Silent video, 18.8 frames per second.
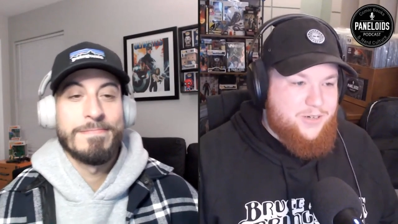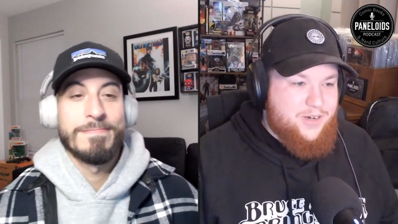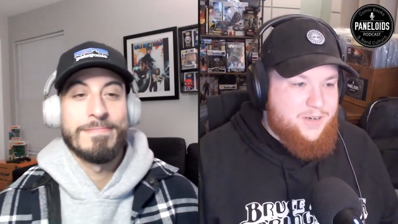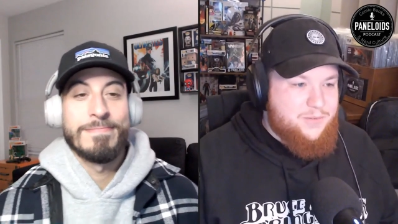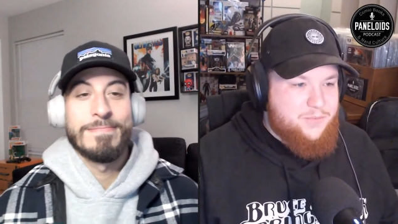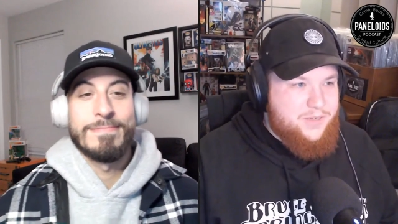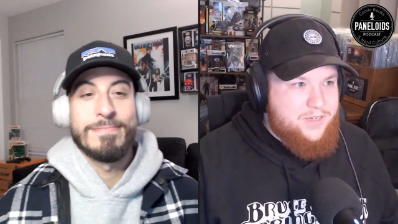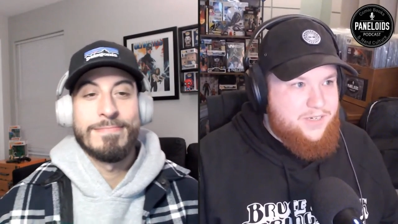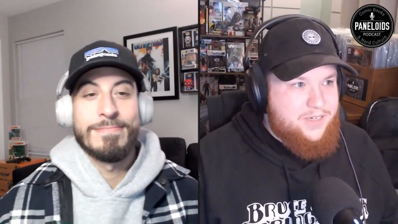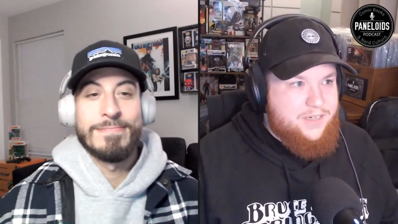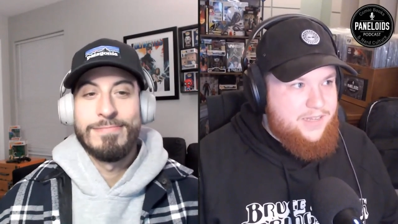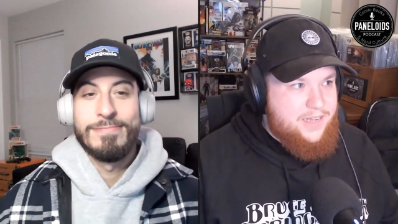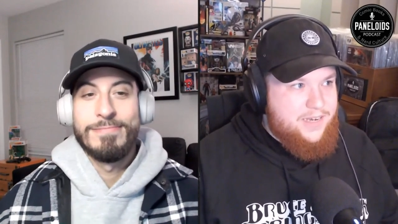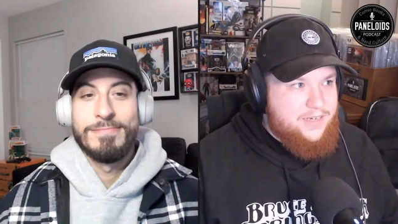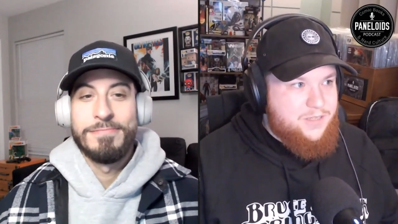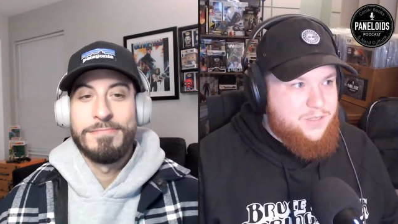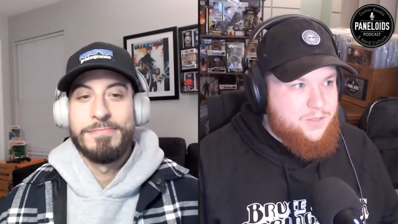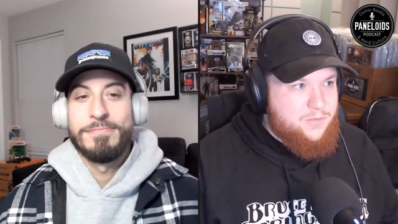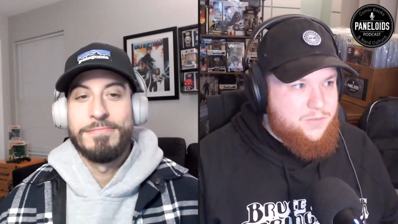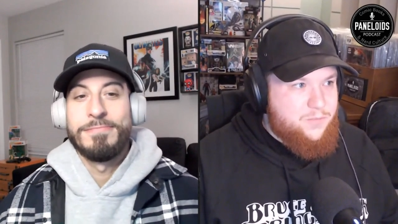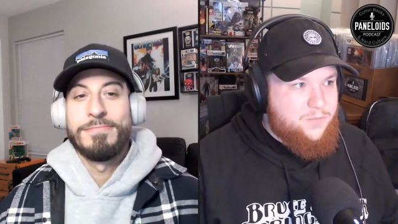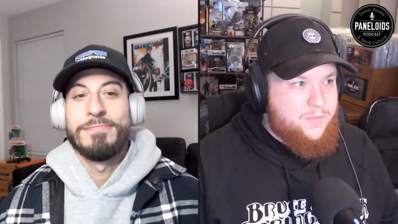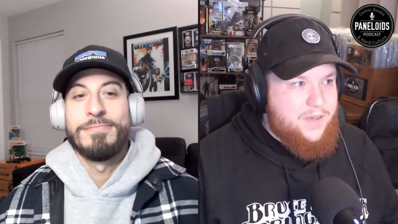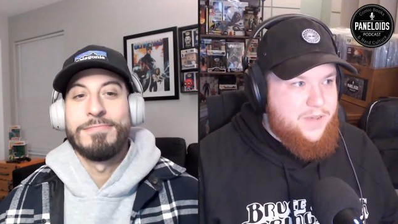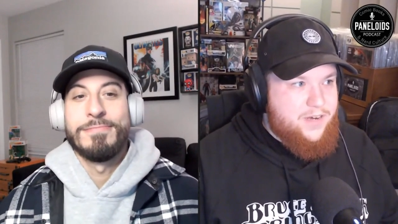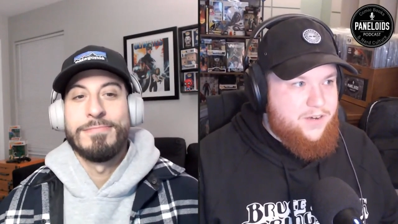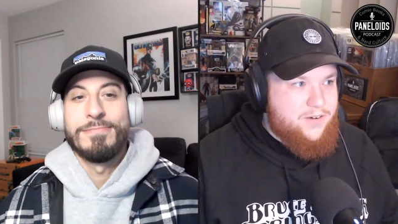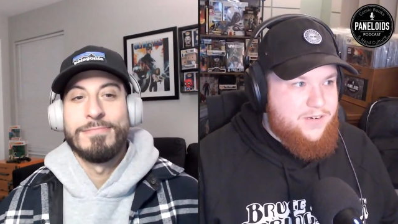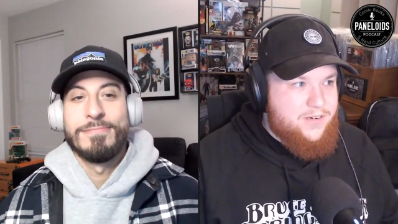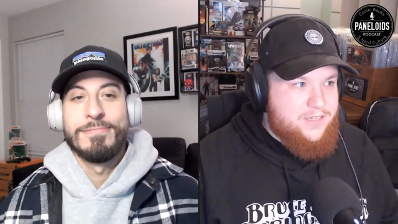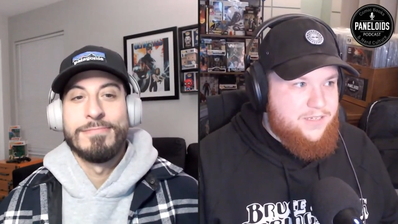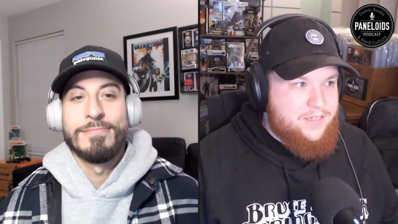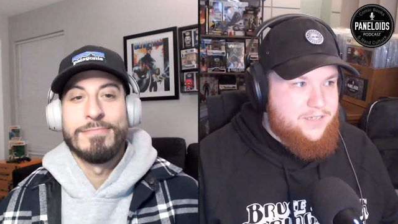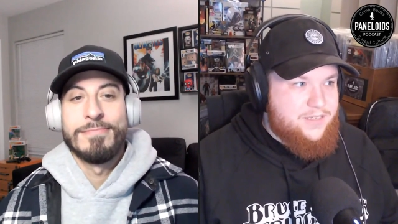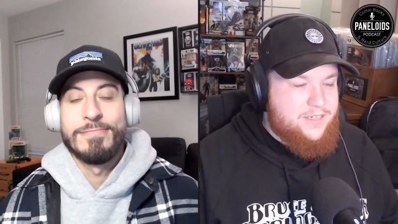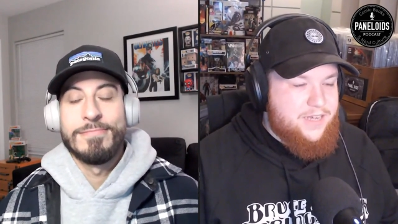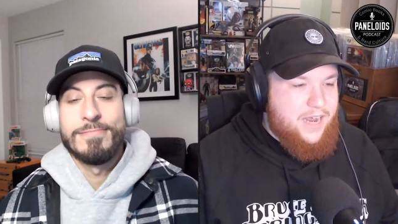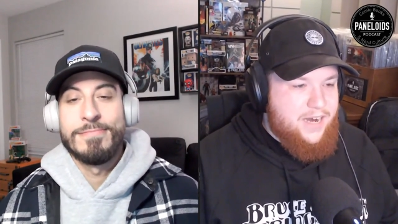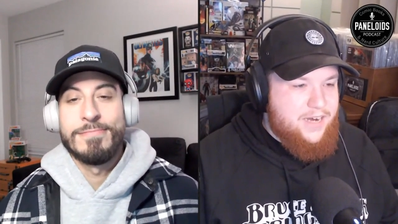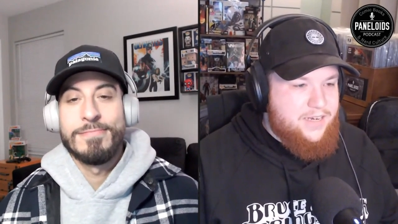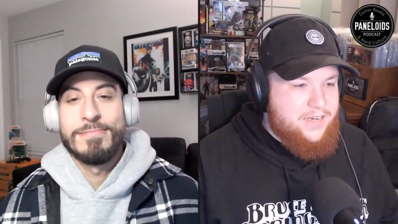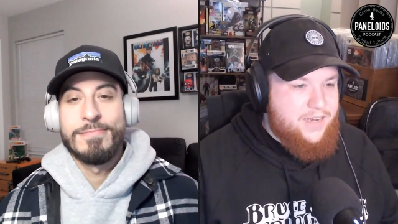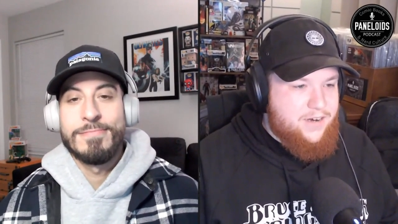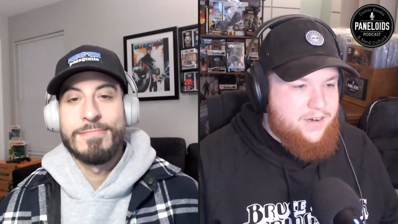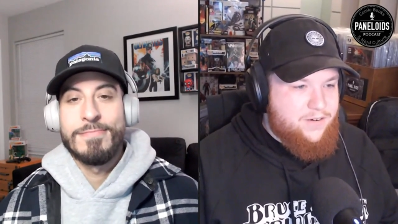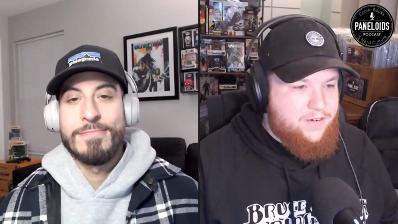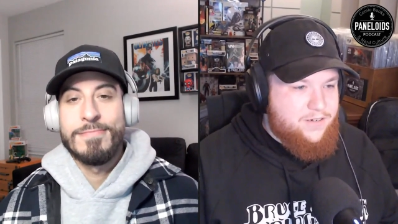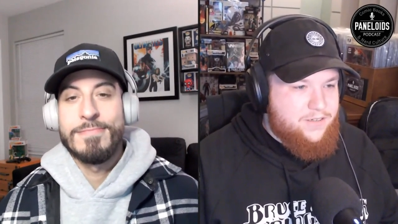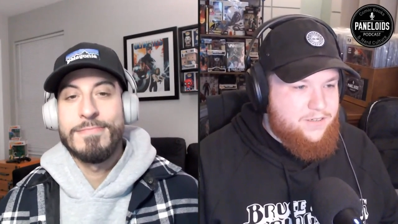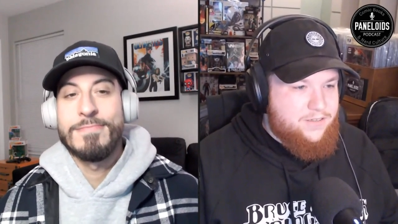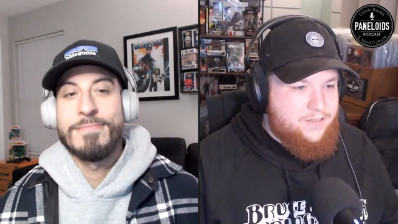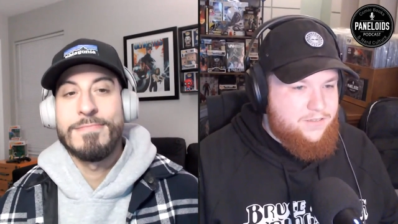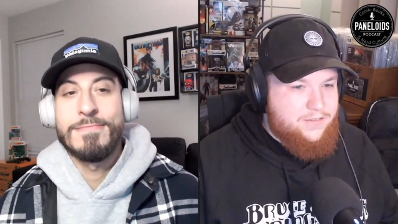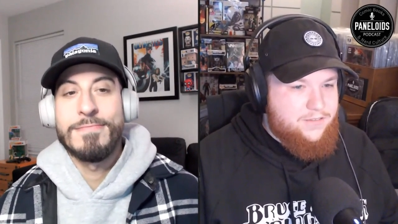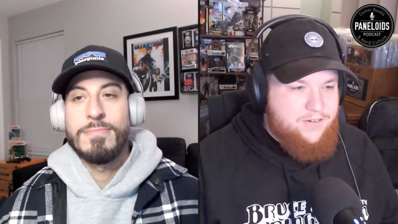Speaker 1: her on, but I liked her better as a side character.